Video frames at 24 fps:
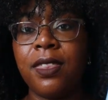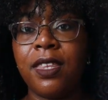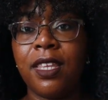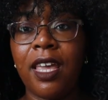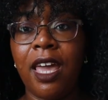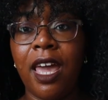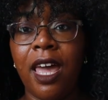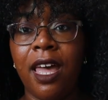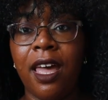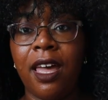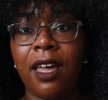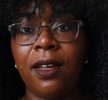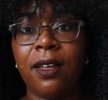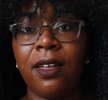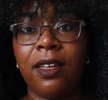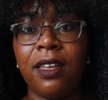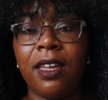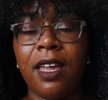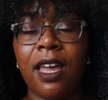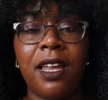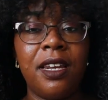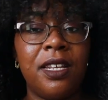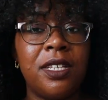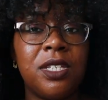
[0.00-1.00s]
Yeah,
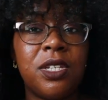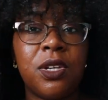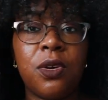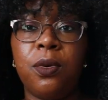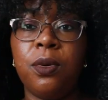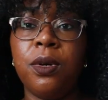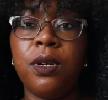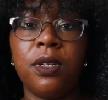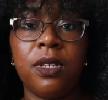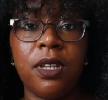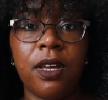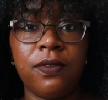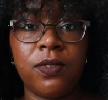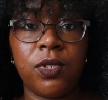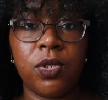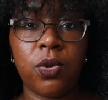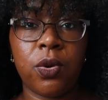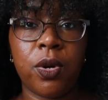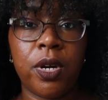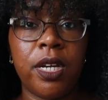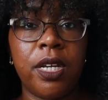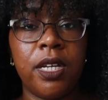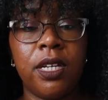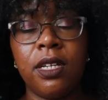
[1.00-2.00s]
and it's a queer love
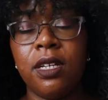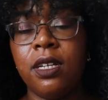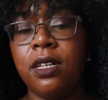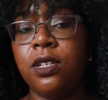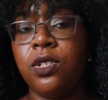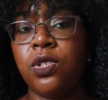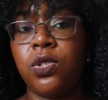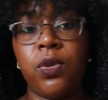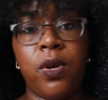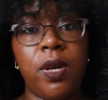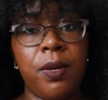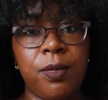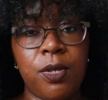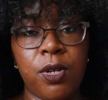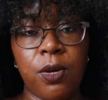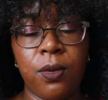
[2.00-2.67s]
story, so I'm